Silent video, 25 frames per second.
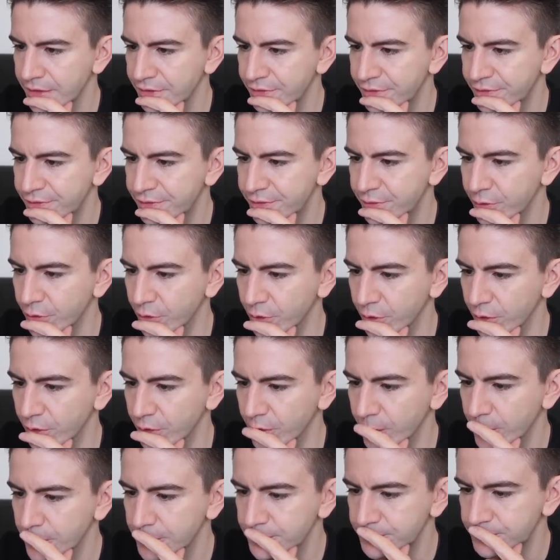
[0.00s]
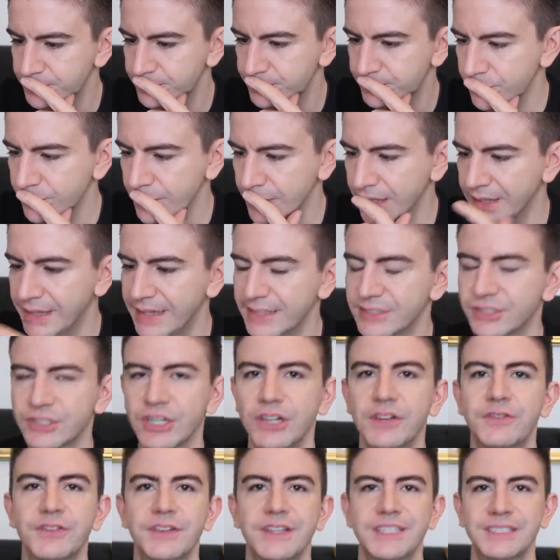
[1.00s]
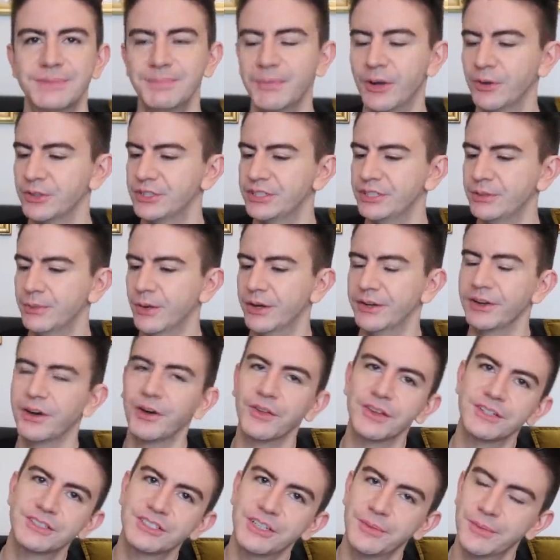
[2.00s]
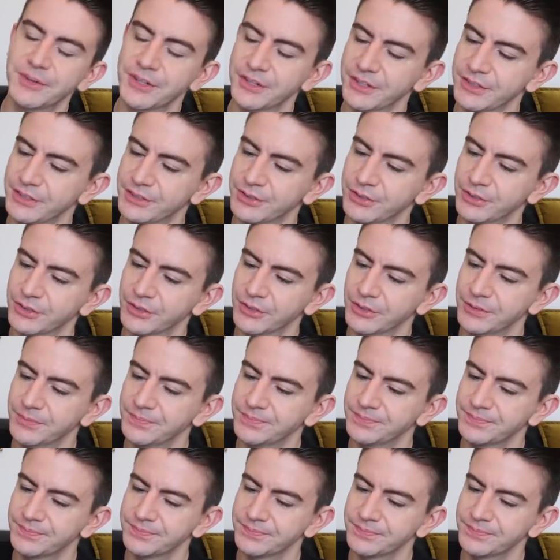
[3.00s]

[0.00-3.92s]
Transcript: for, let's go for this multi one. Oh, there's someone at the door.